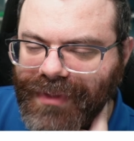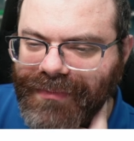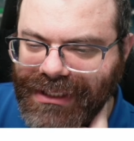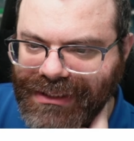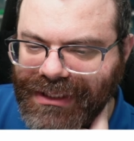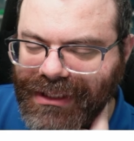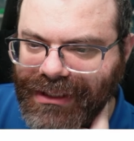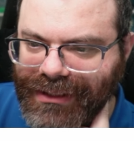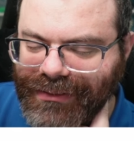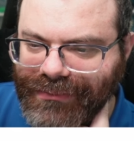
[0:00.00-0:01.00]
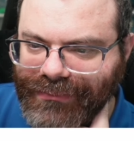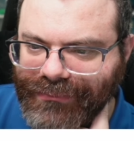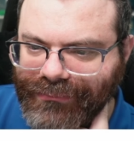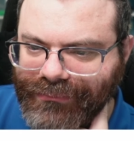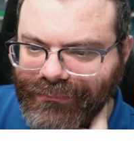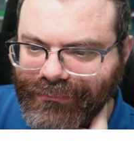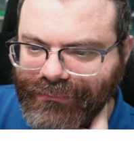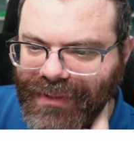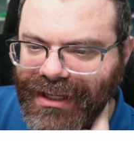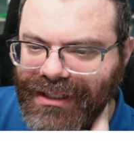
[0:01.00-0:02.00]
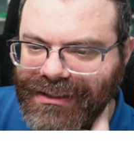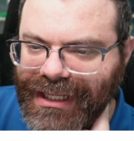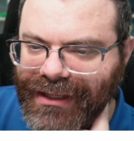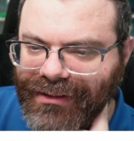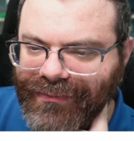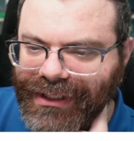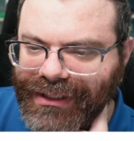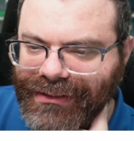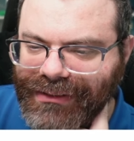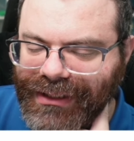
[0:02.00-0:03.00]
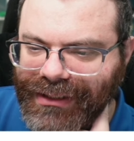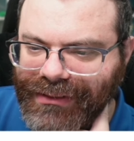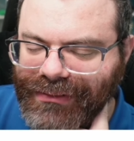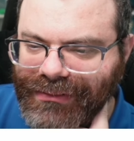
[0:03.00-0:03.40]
not seeing it. I got tail, right? Yeah.